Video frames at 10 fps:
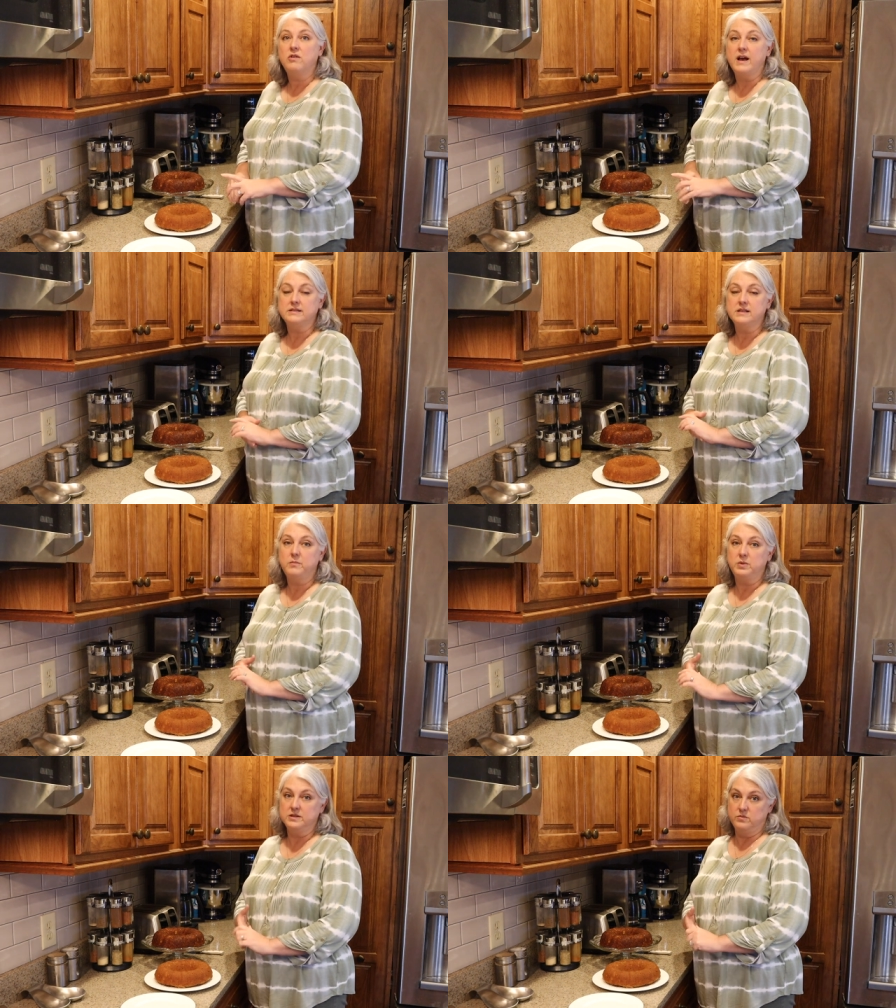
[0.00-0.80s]
rise
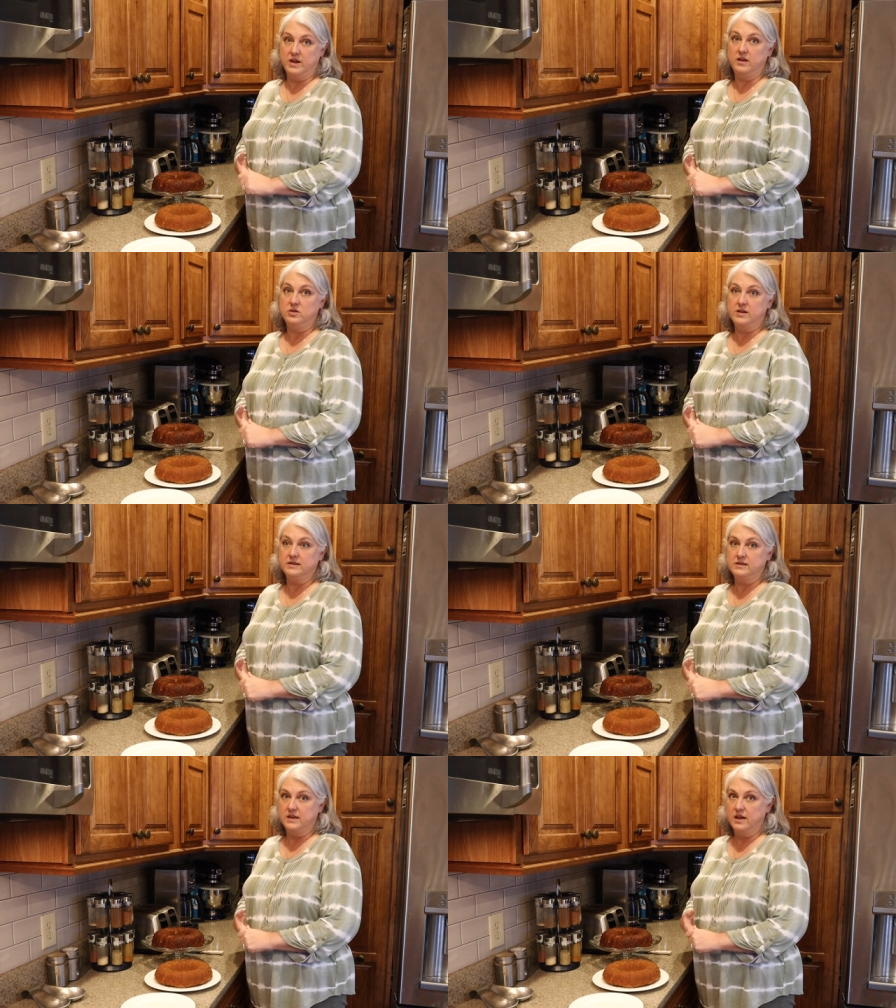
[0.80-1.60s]
up as much
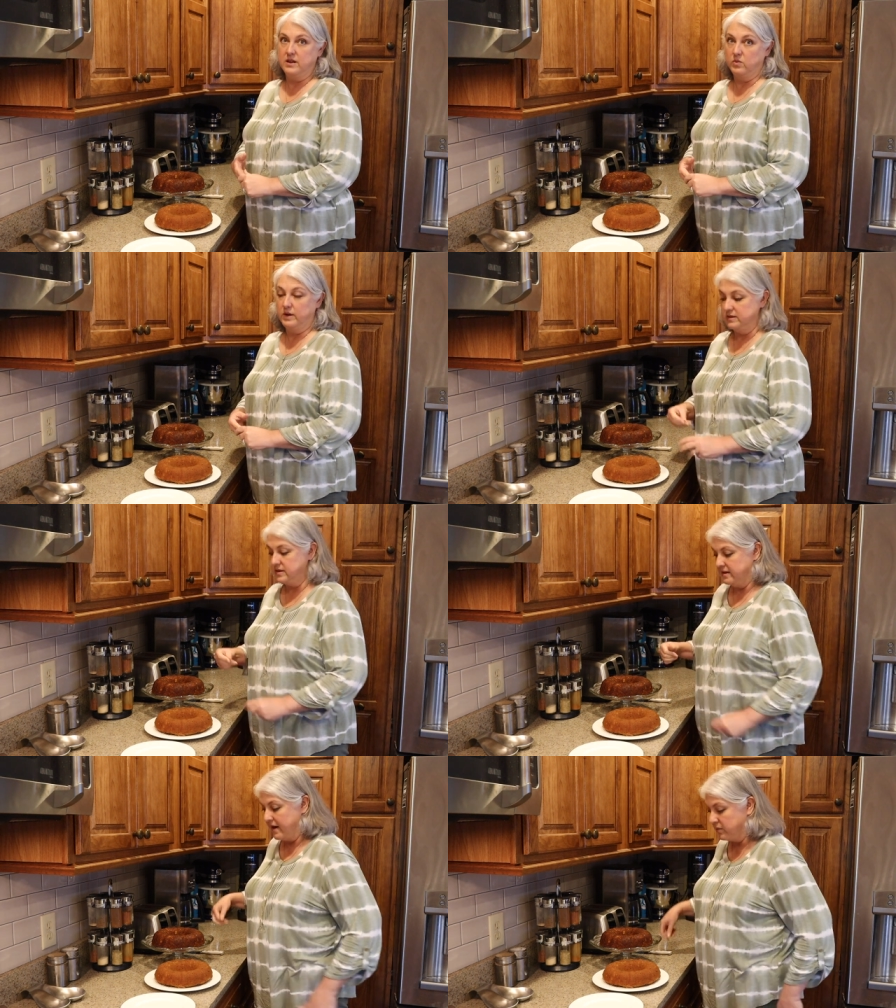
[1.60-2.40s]
as the other one.
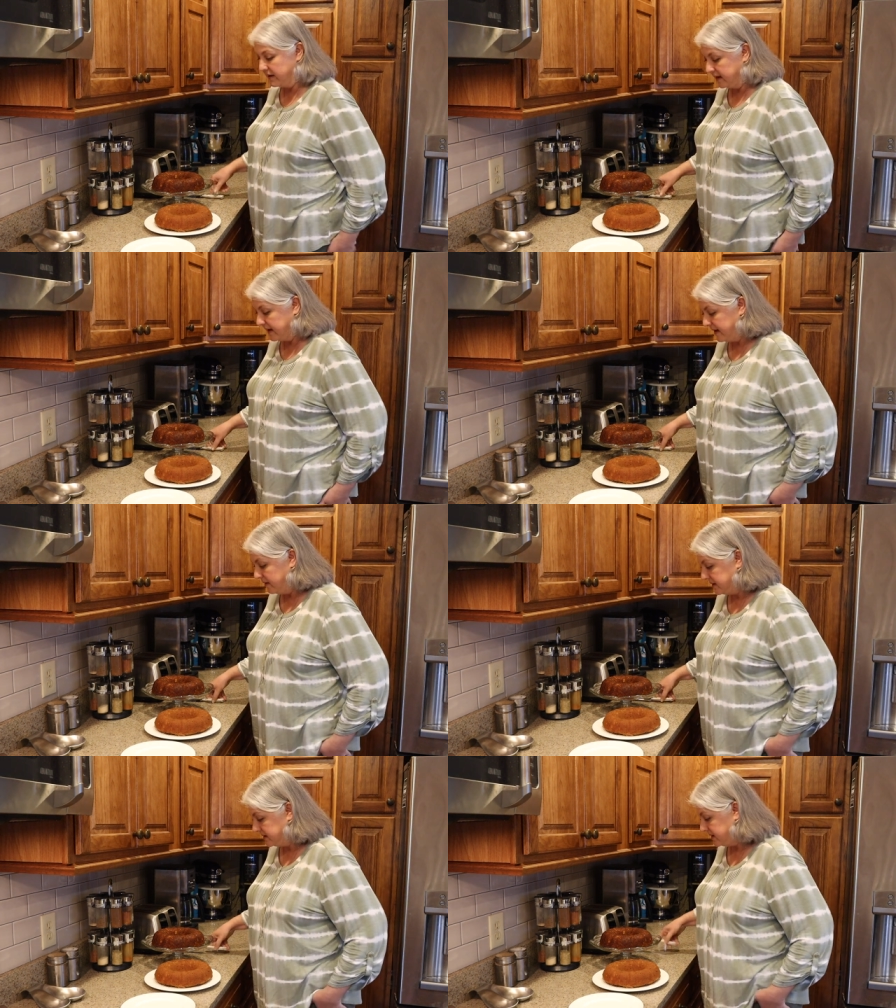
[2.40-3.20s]
So now we're going to
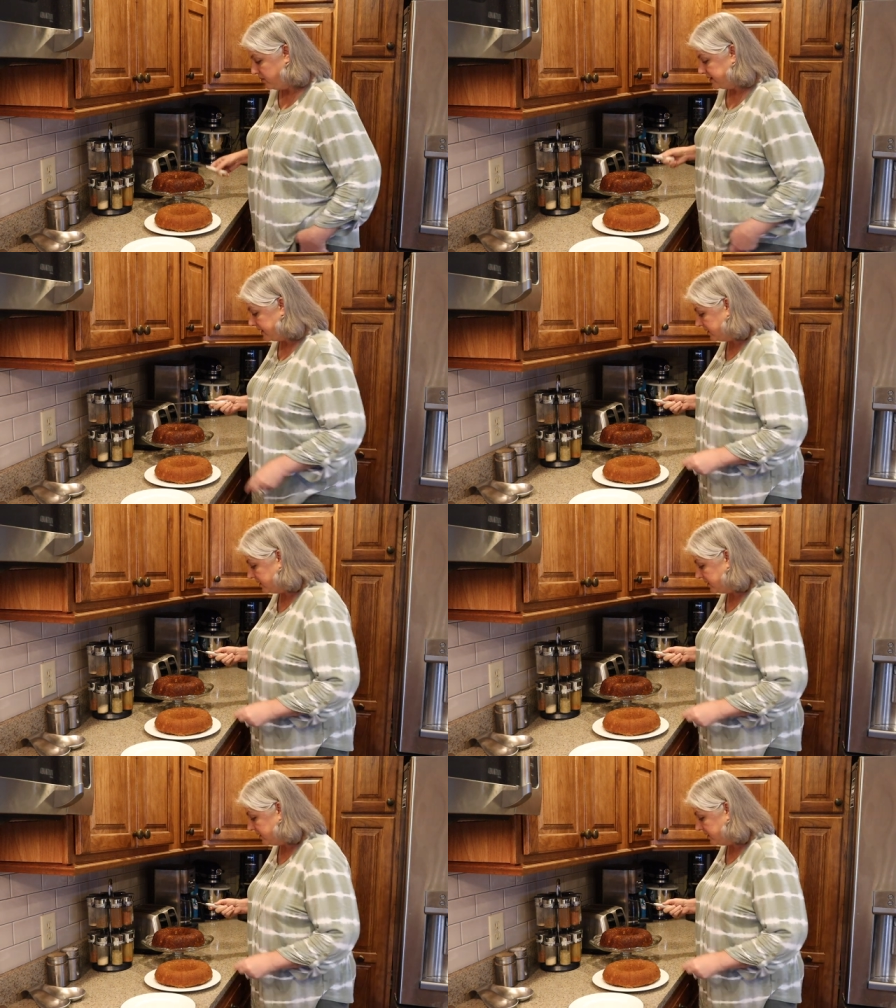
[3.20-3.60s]
cut them and see what